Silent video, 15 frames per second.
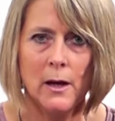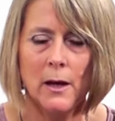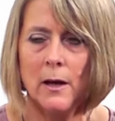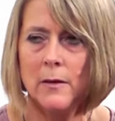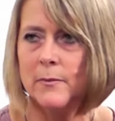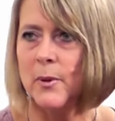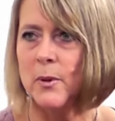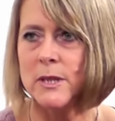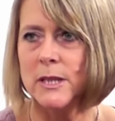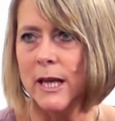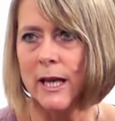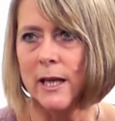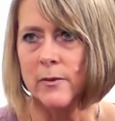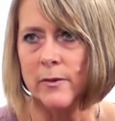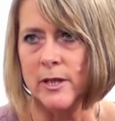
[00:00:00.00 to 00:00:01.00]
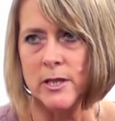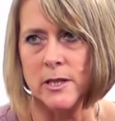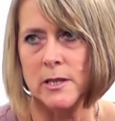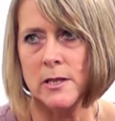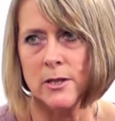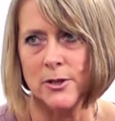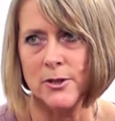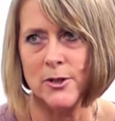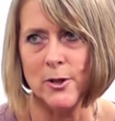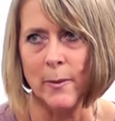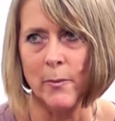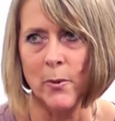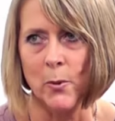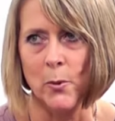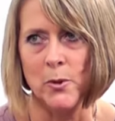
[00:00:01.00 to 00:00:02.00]
um, body language is just so
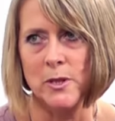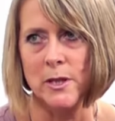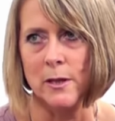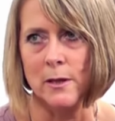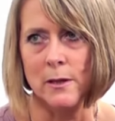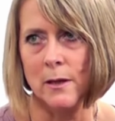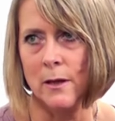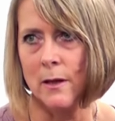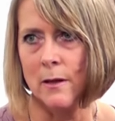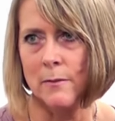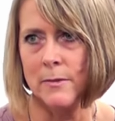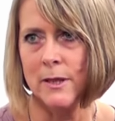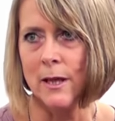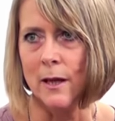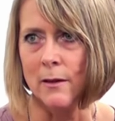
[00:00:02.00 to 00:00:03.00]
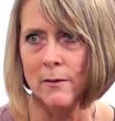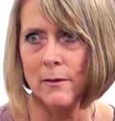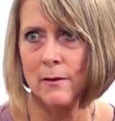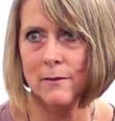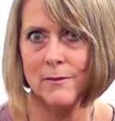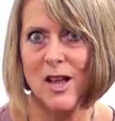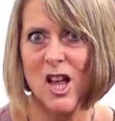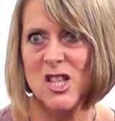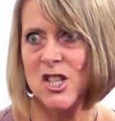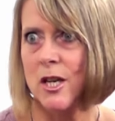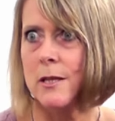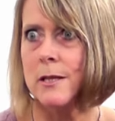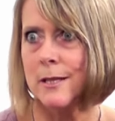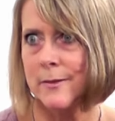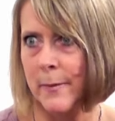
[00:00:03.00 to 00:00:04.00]
important. Um, you know,
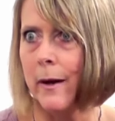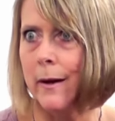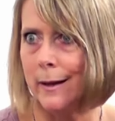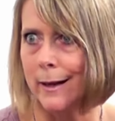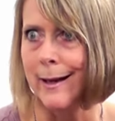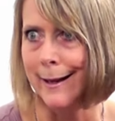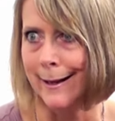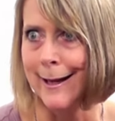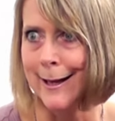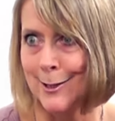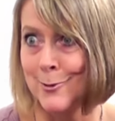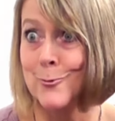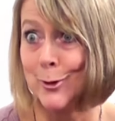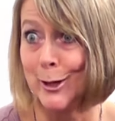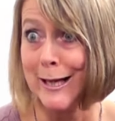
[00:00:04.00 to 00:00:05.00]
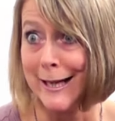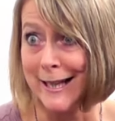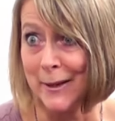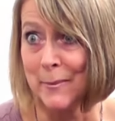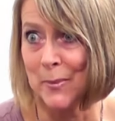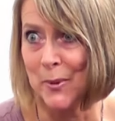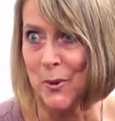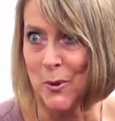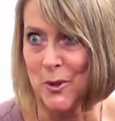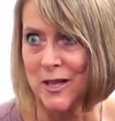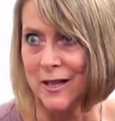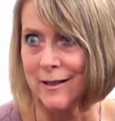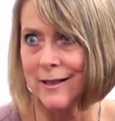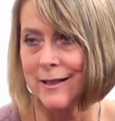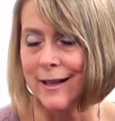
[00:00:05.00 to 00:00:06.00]
just smiling is really
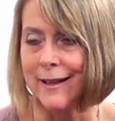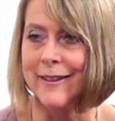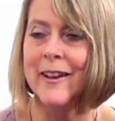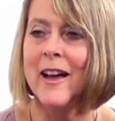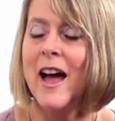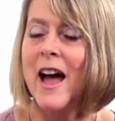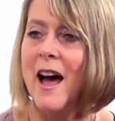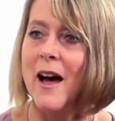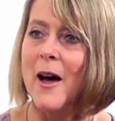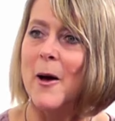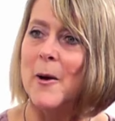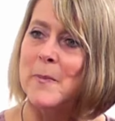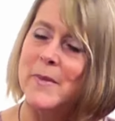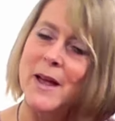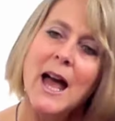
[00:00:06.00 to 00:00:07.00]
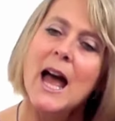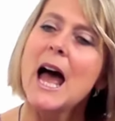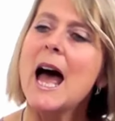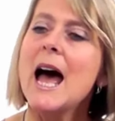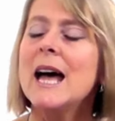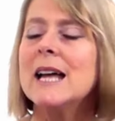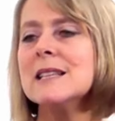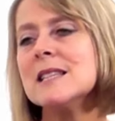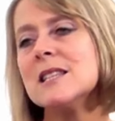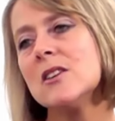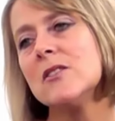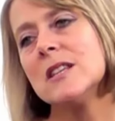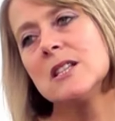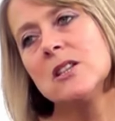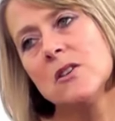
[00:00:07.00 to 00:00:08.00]
important. You know, yeah. um, and
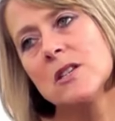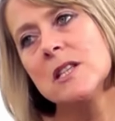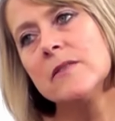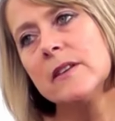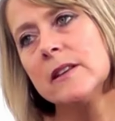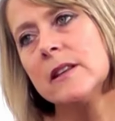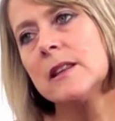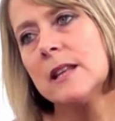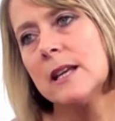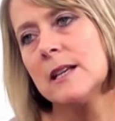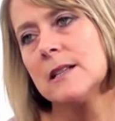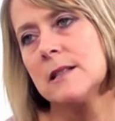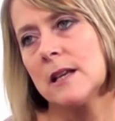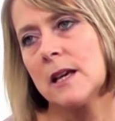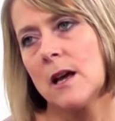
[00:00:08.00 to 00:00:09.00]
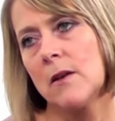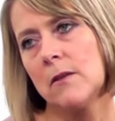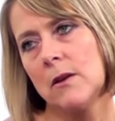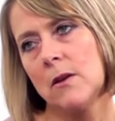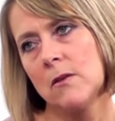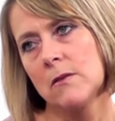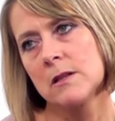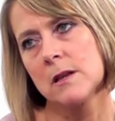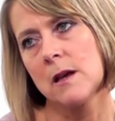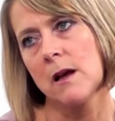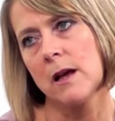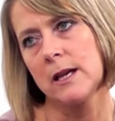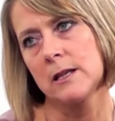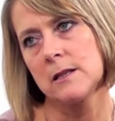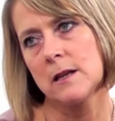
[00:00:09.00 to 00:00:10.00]
so there's lots of other things that go
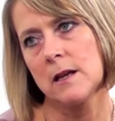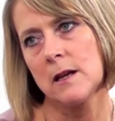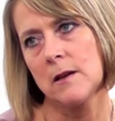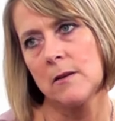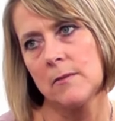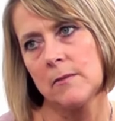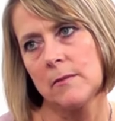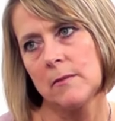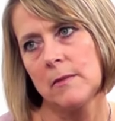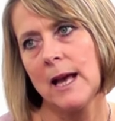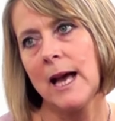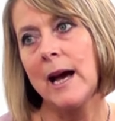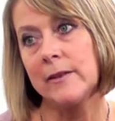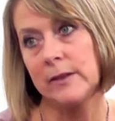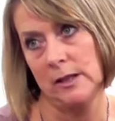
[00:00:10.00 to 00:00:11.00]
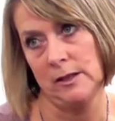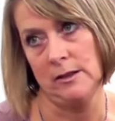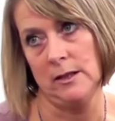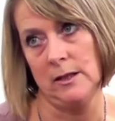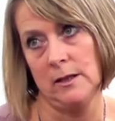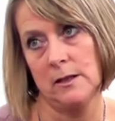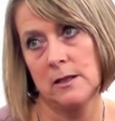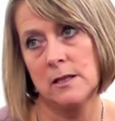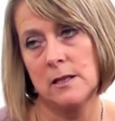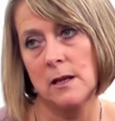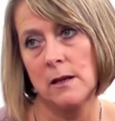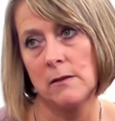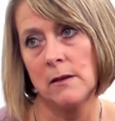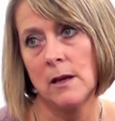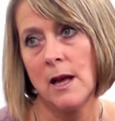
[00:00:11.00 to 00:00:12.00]
alongside um, how you look.
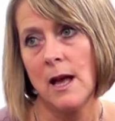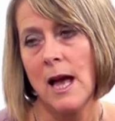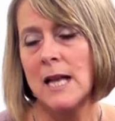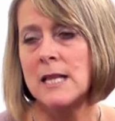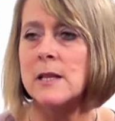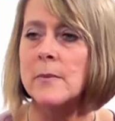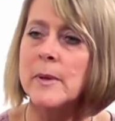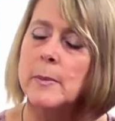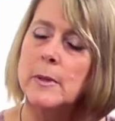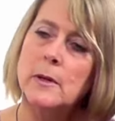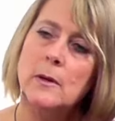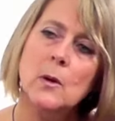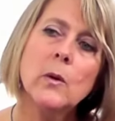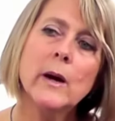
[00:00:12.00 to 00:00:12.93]
So, and some people aren't